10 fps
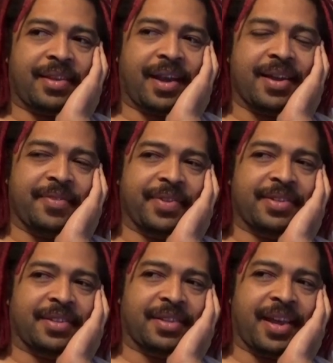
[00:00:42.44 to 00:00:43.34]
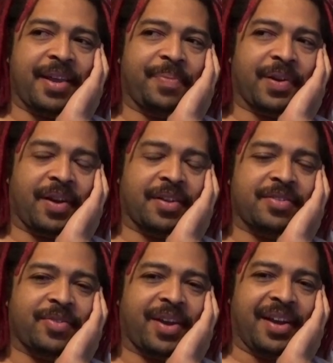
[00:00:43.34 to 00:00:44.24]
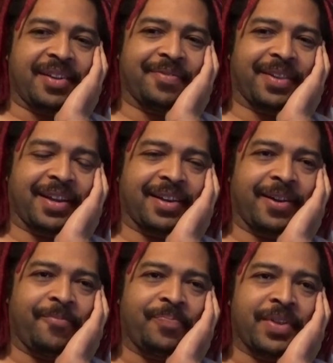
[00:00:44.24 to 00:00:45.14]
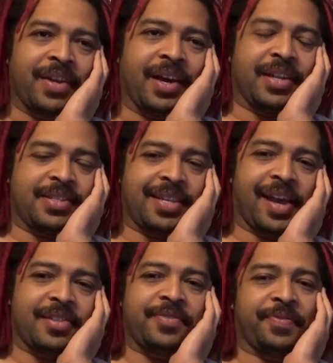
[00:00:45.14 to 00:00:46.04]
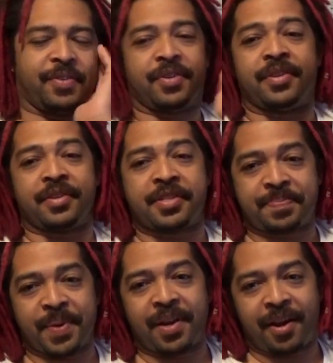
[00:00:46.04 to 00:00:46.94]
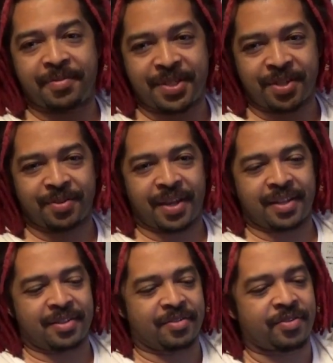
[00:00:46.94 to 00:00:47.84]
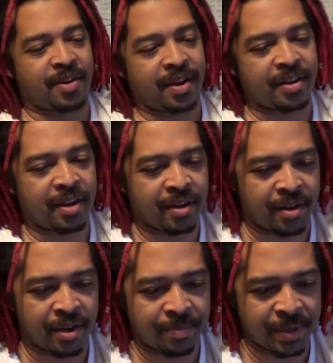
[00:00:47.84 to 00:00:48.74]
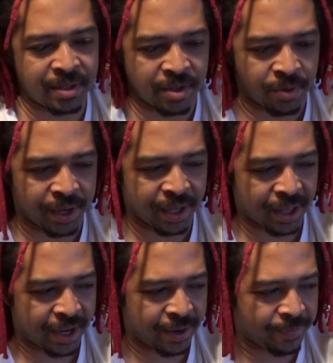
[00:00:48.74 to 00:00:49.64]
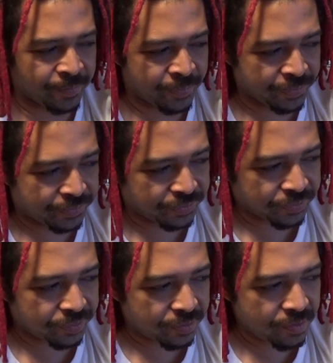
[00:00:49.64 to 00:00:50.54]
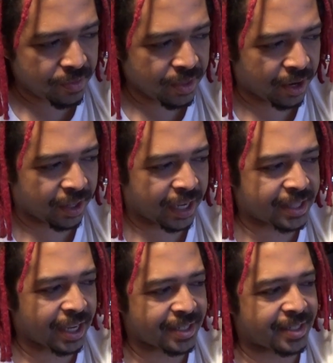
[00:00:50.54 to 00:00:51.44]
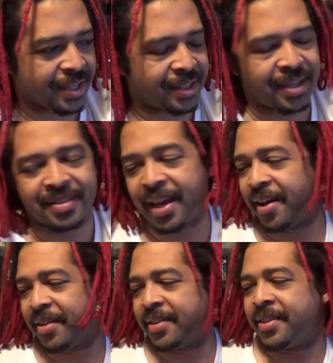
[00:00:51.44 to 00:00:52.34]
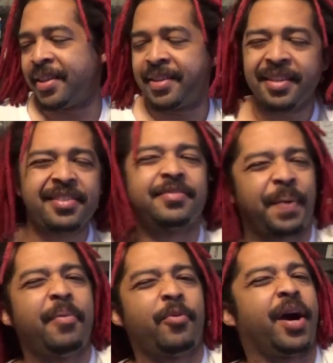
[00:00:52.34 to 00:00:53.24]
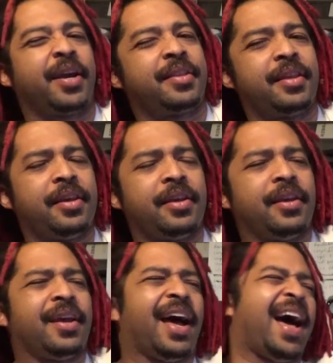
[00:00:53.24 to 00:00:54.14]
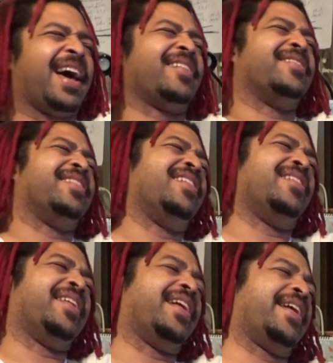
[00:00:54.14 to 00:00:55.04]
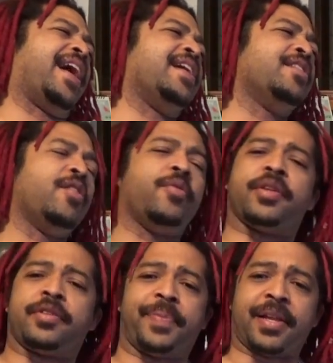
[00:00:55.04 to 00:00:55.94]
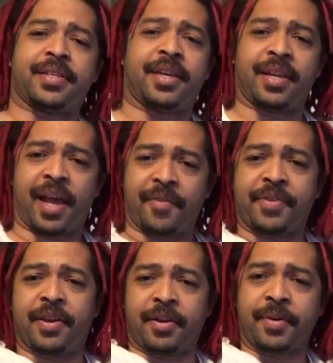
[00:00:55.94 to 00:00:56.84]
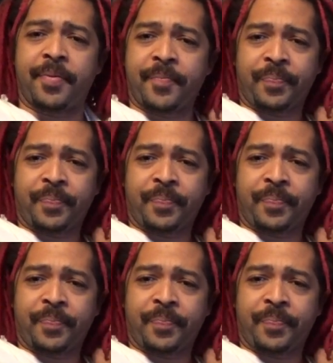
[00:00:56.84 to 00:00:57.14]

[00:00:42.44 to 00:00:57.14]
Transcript: kind of a delay, but also kind of like a test for the spin-off show that they're going to be doing. Like, they're like testing things out. This is probably why, I don't know. Like, I know it's about to get heavier.